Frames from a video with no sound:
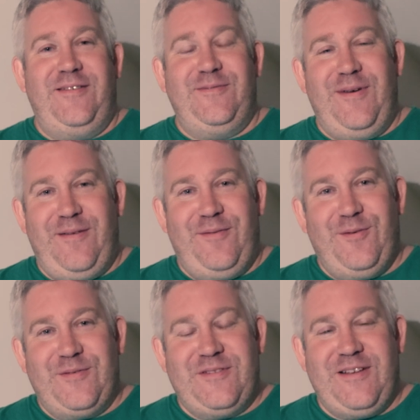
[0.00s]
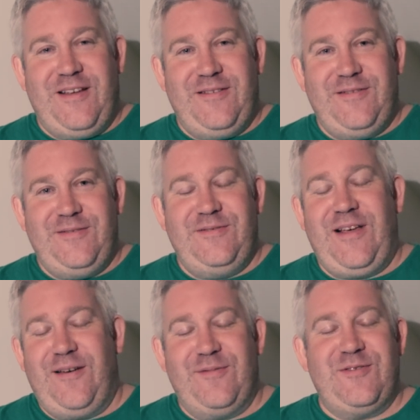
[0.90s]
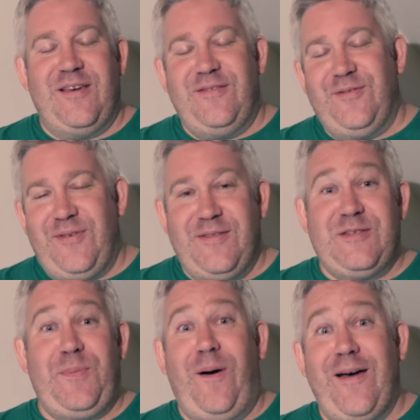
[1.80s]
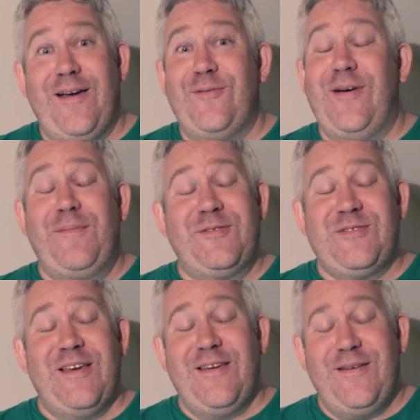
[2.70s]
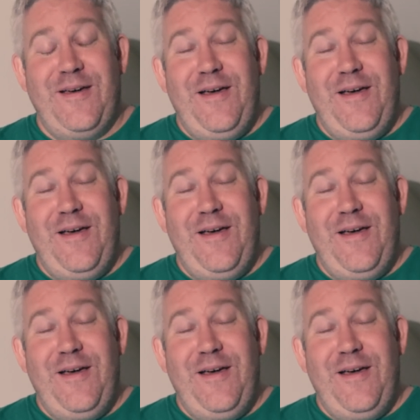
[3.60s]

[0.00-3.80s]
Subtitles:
whether or not how much they sort of inspire or how much they